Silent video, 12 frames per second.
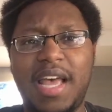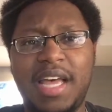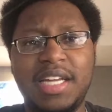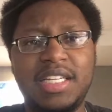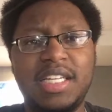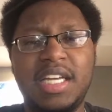
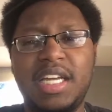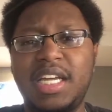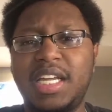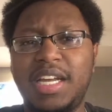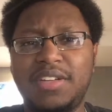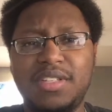
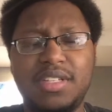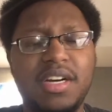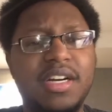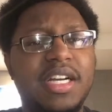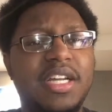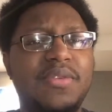acting and how
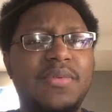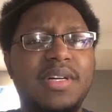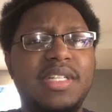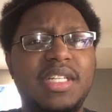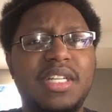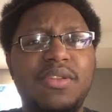stern he
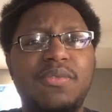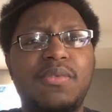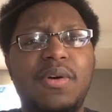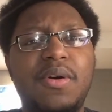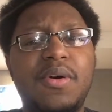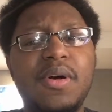was in the
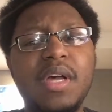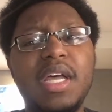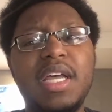role.